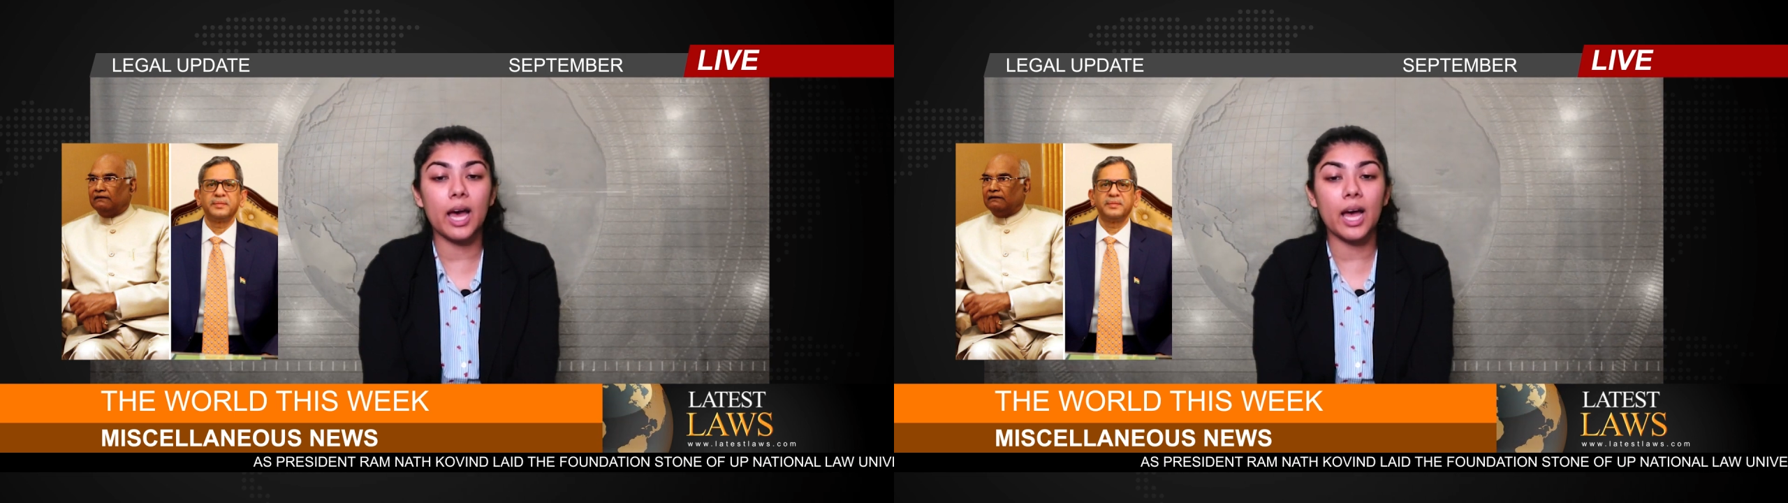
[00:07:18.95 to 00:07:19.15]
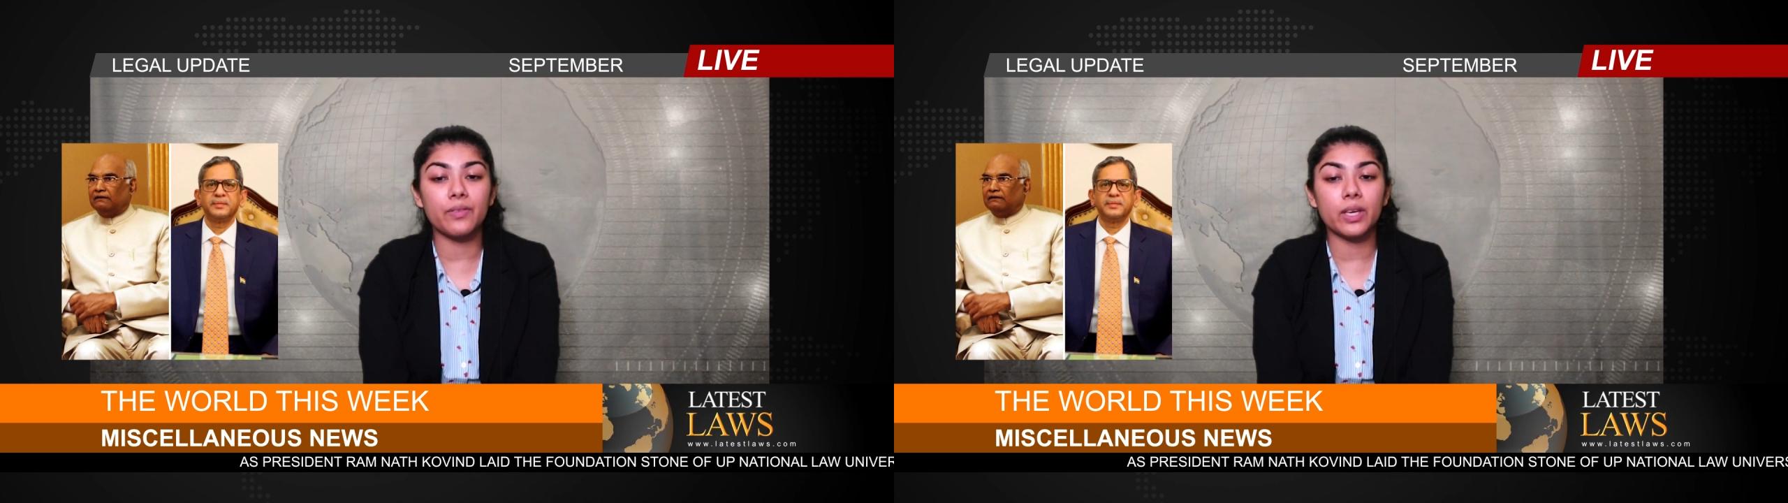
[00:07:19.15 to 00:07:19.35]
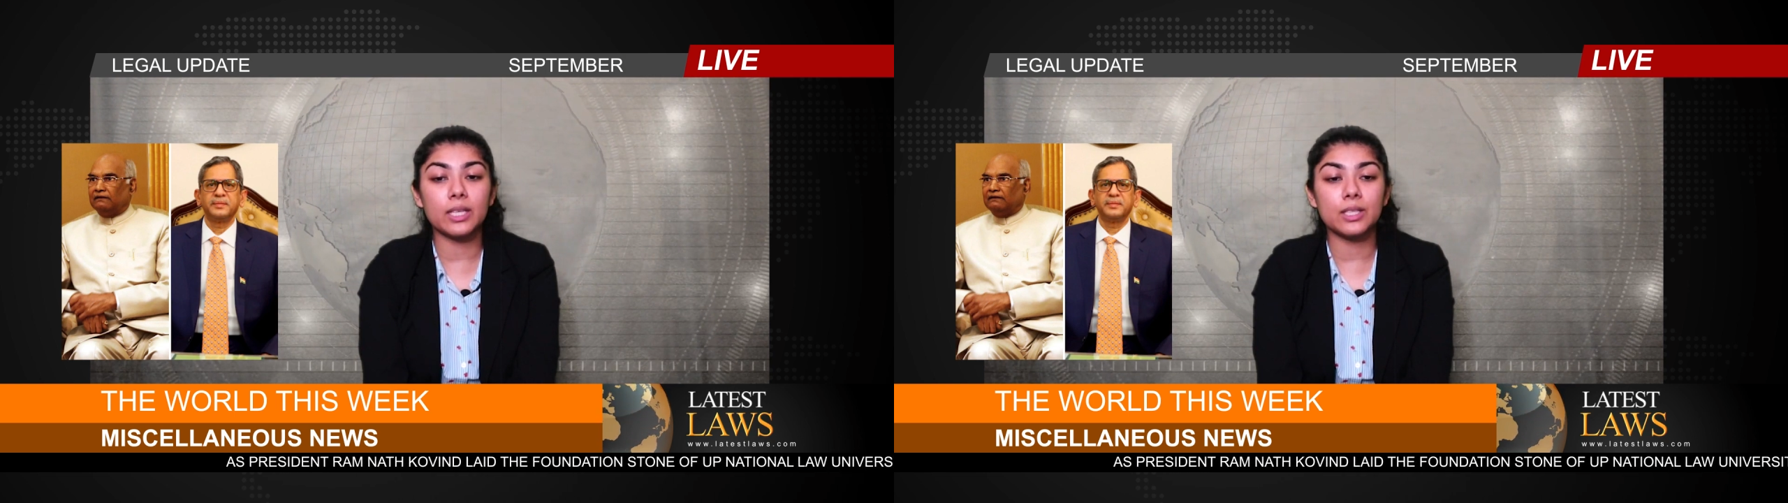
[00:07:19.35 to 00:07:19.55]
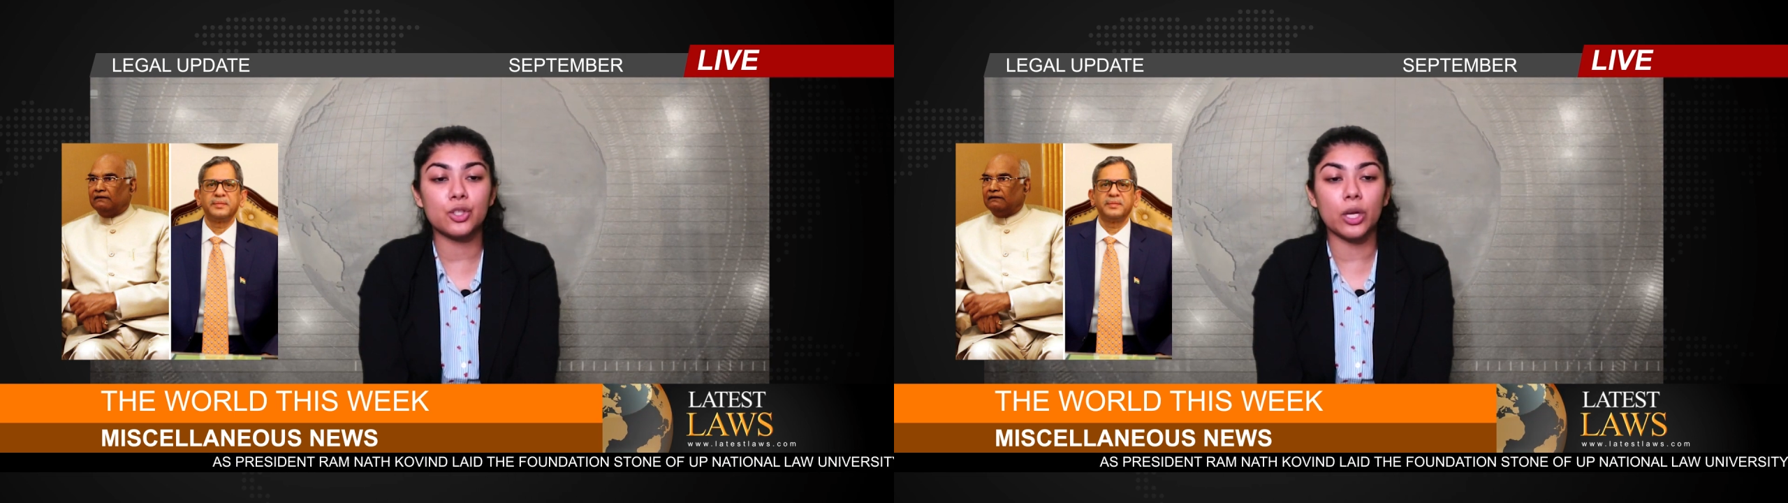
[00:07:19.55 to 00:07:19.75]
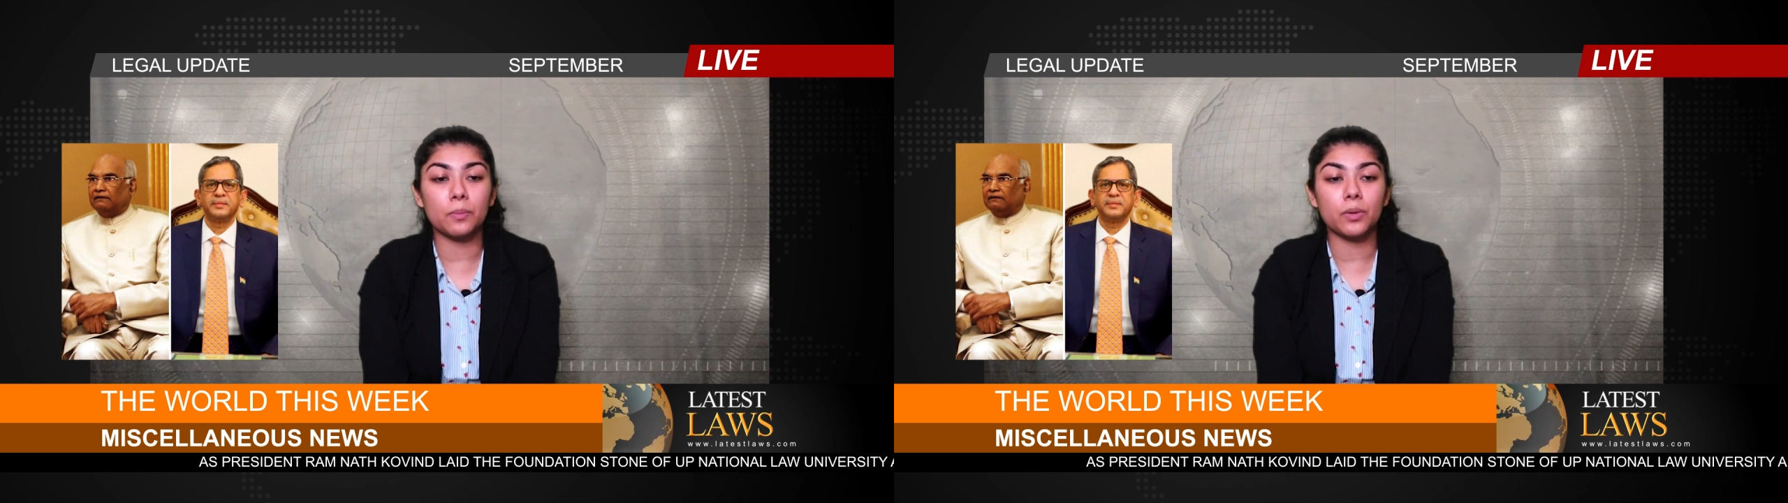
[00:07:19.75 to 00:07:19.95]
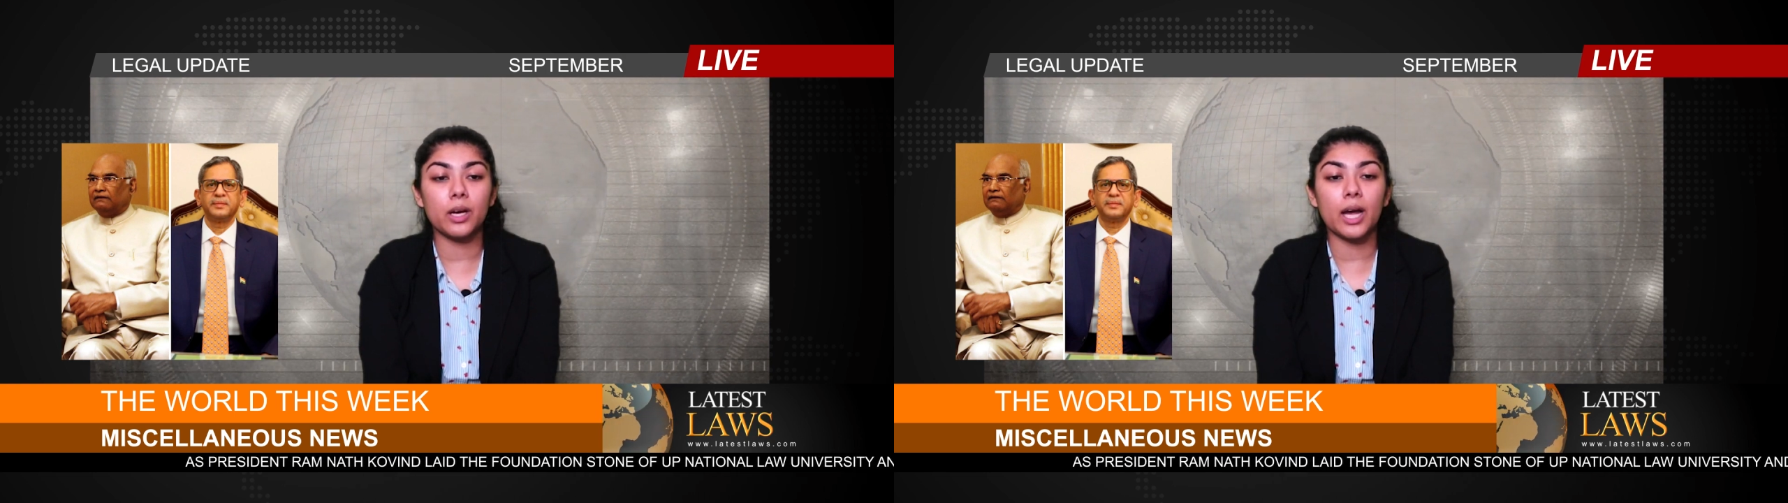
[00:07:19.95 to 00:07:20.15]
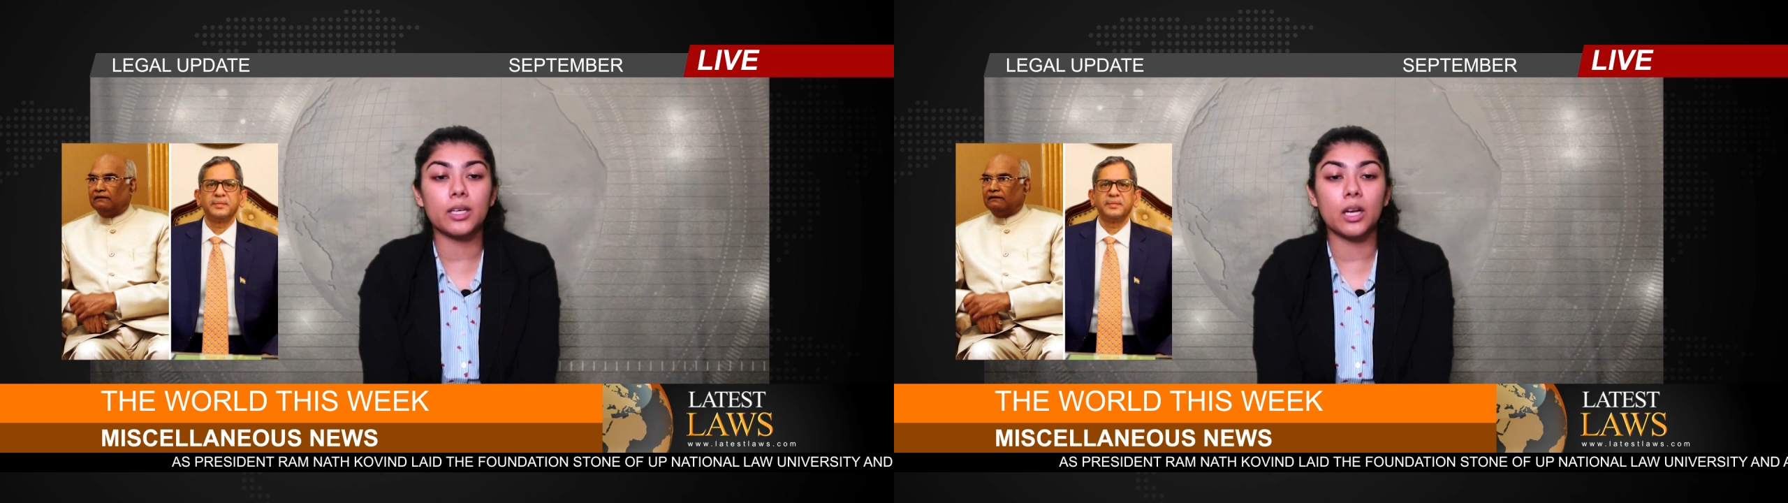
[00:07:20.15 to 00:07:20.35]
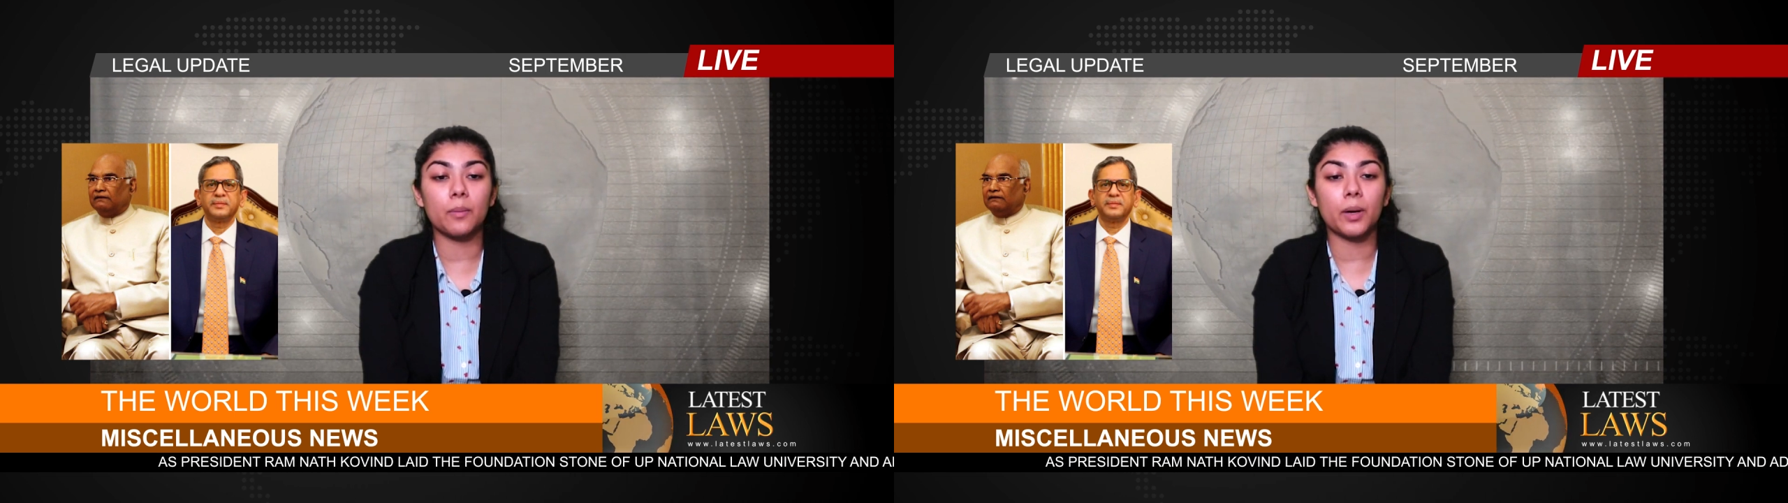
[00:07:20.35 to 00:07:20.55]
Advocates Chamber
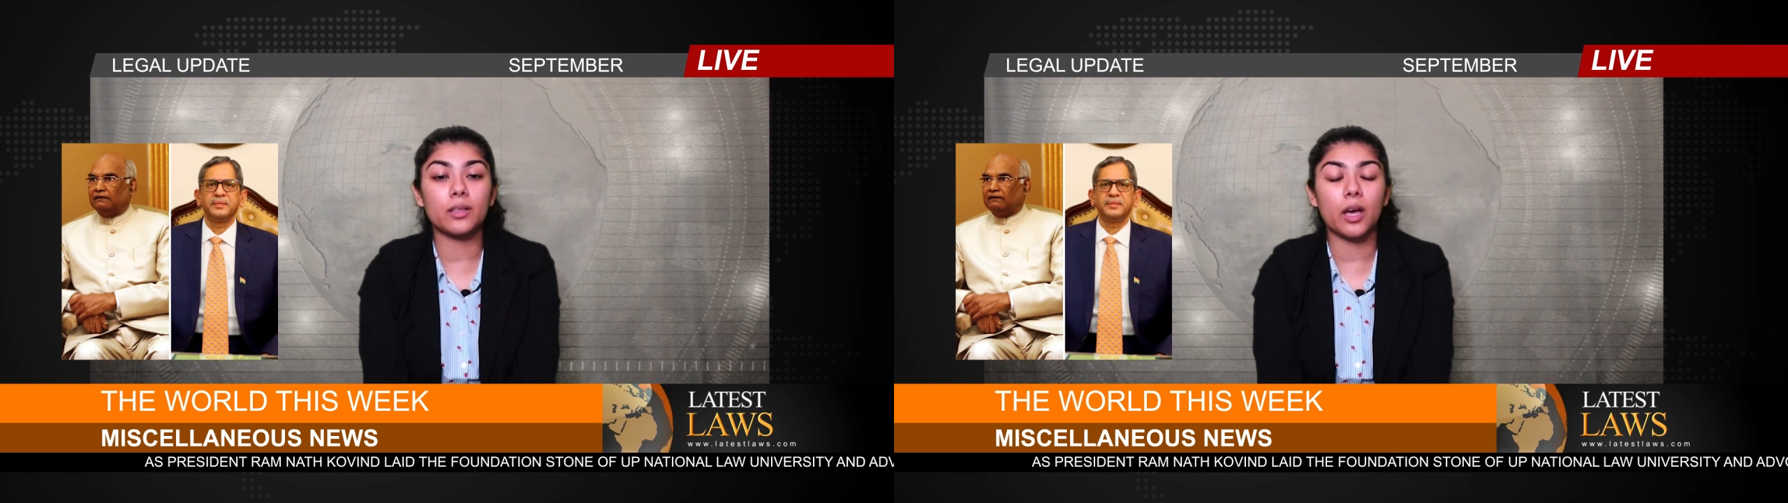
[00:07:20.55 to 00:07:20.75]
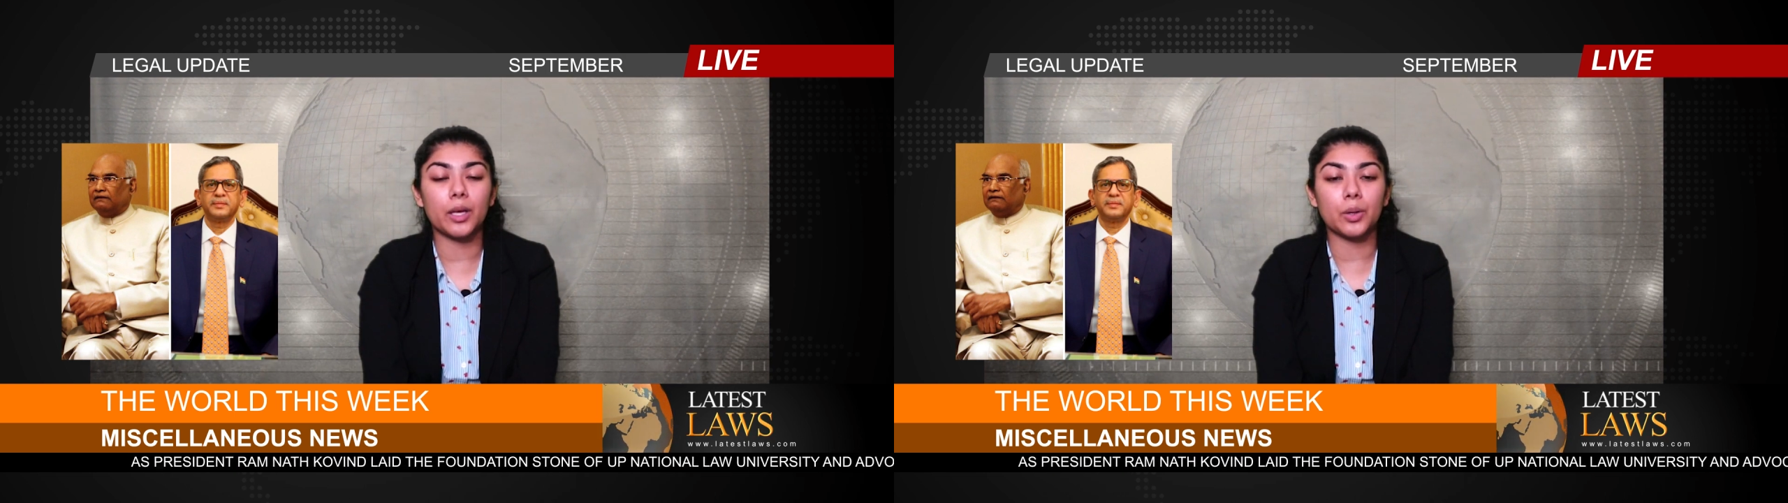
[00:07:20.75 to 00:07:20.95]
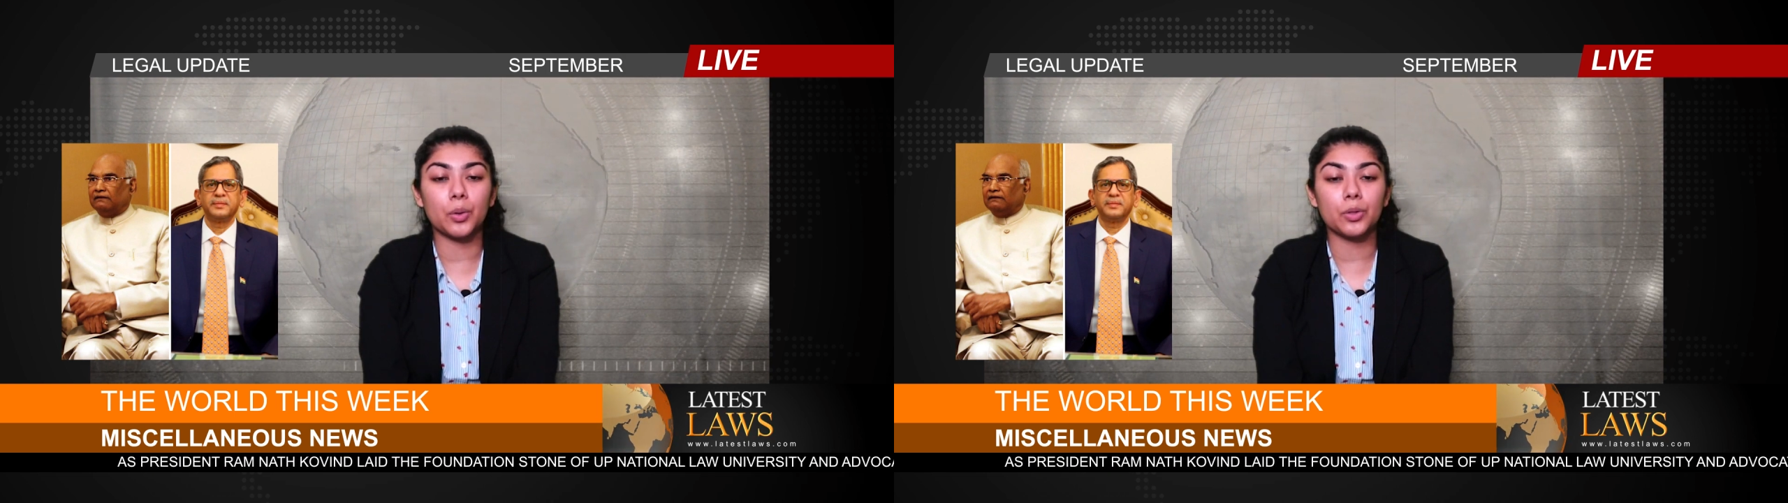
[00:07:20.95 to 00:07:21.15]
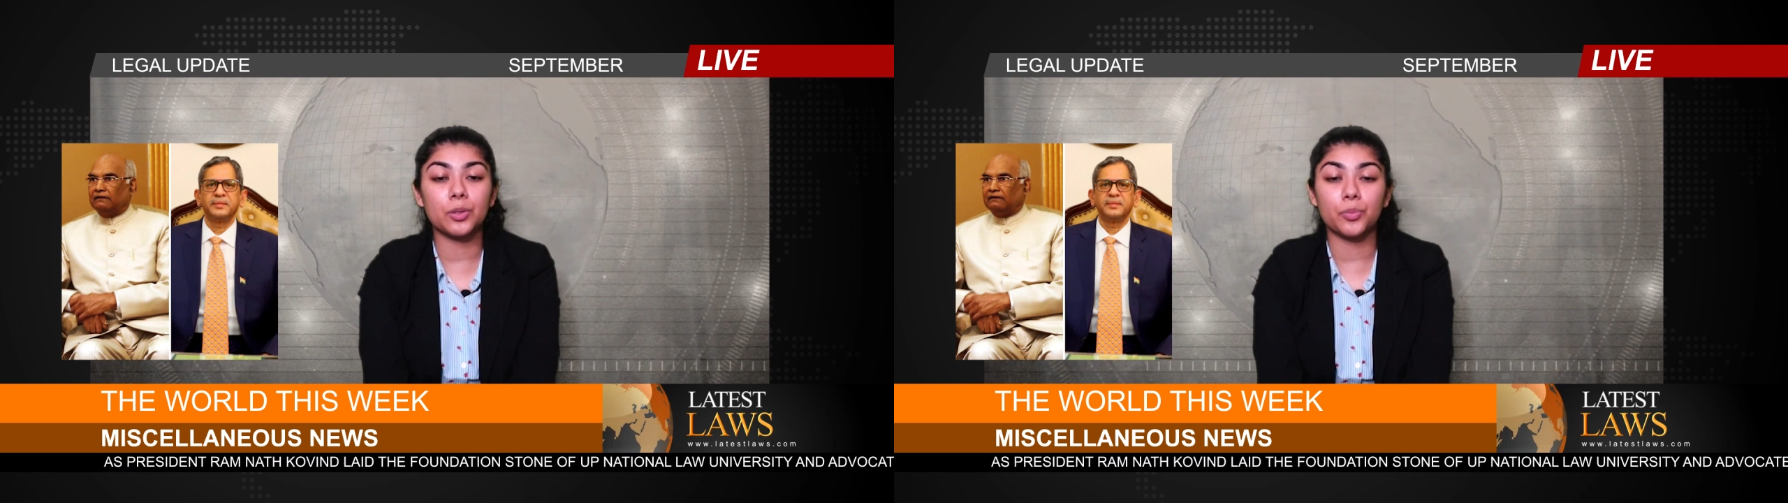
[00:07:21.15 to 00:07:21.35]
at Allahabad High Court